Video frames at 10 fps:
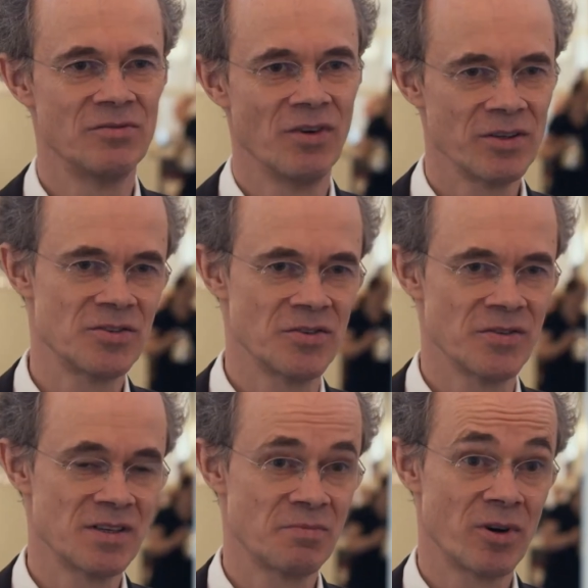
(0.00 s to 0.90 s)
advantage
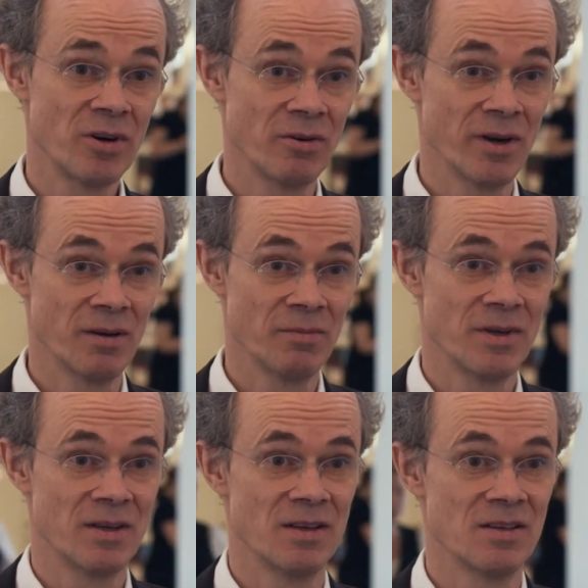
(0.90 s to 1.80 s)
of this
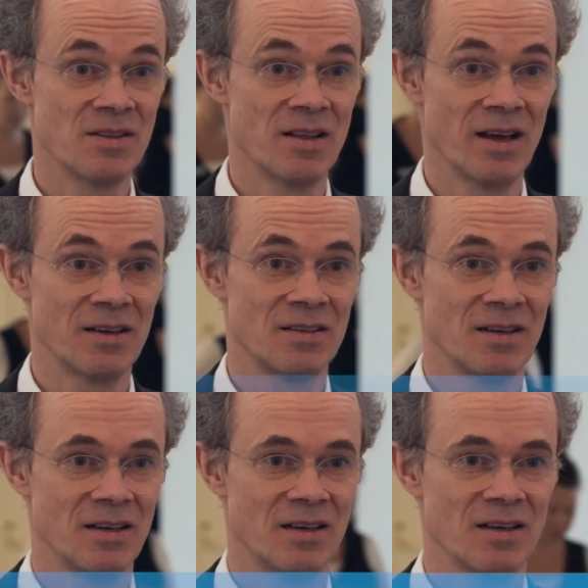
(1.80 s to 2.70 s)
program is that
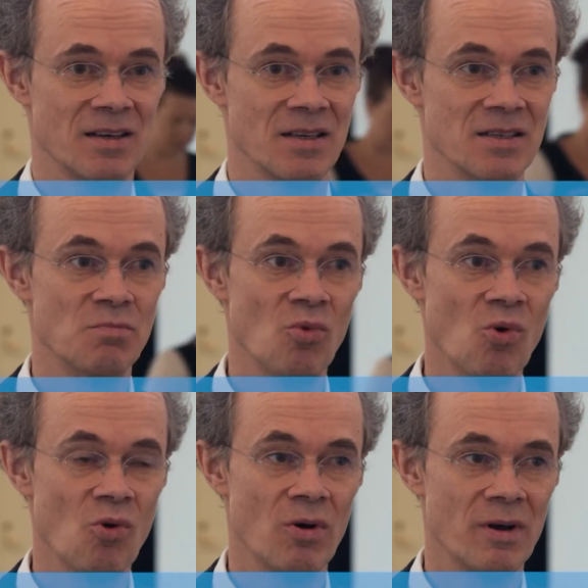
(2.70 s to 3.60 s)
it is
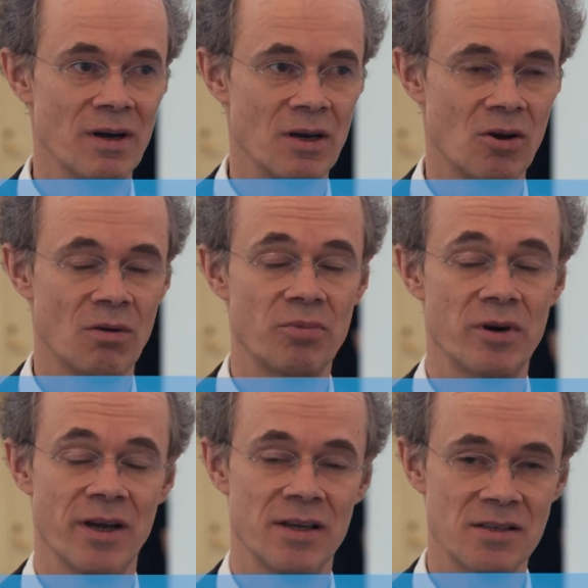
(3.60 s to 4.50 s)
more
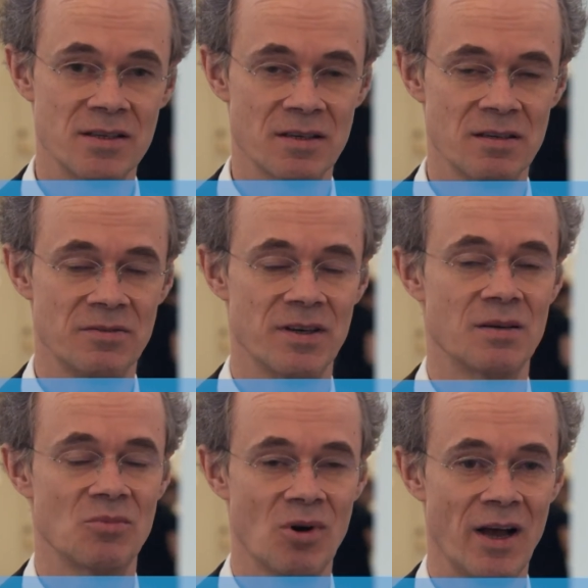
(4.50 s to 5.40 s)
comprehensive
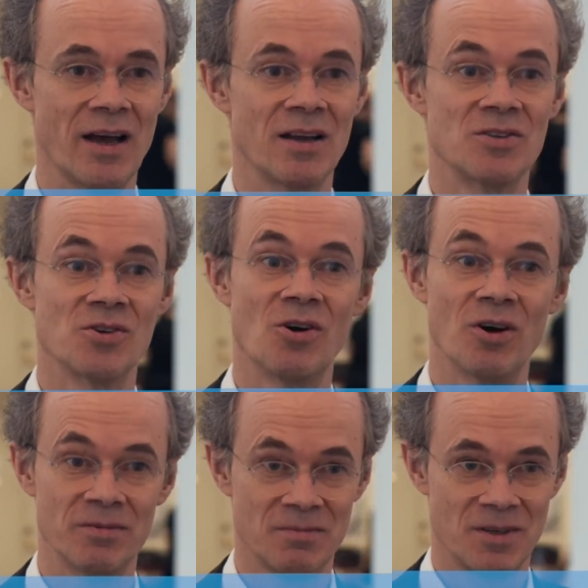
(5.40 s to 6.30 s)
and more
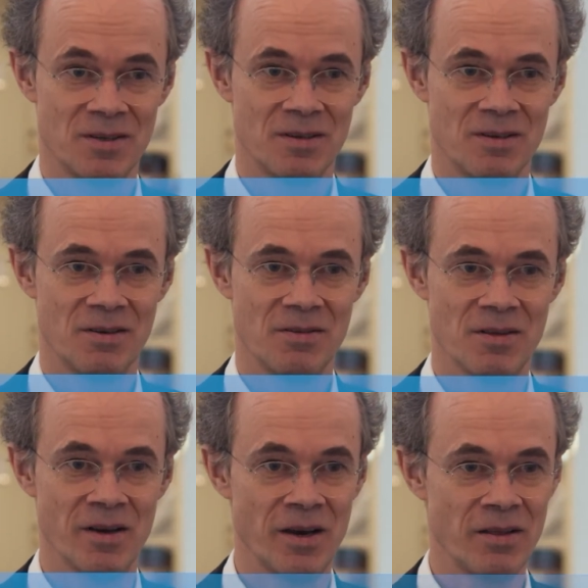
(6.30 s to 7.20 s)
hands-on
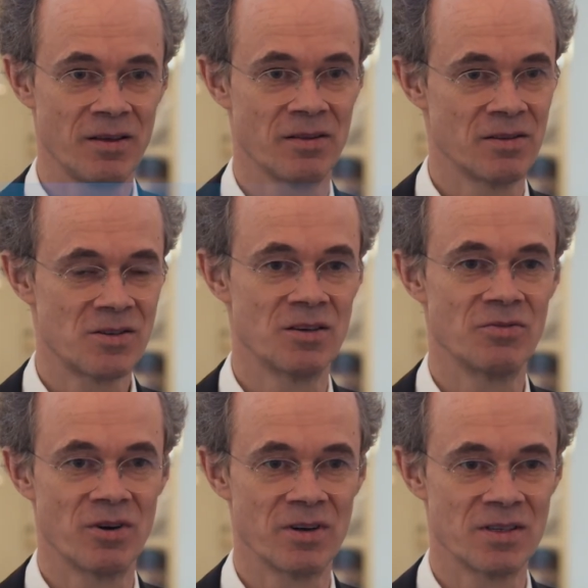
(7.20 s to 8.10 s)
than anything that so
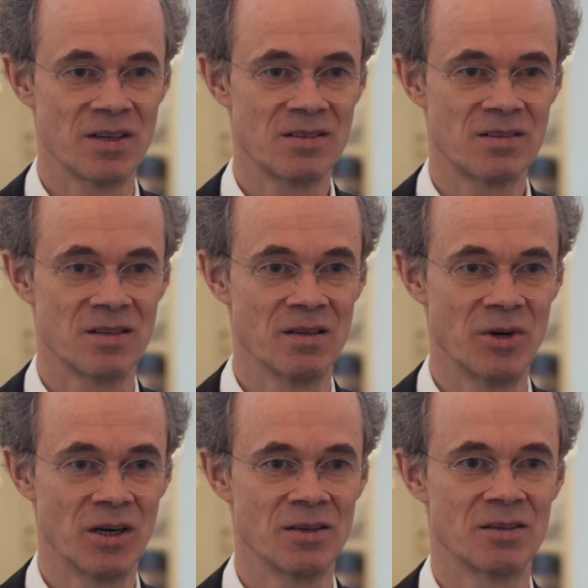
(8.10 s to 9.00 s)
far exists in the
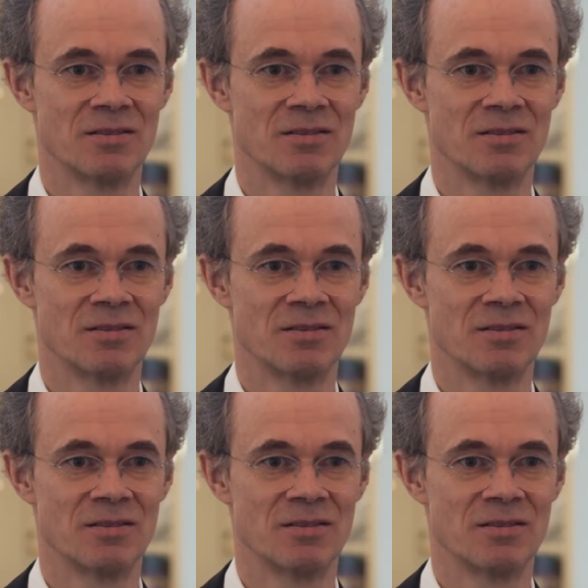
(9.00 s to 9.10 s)
market.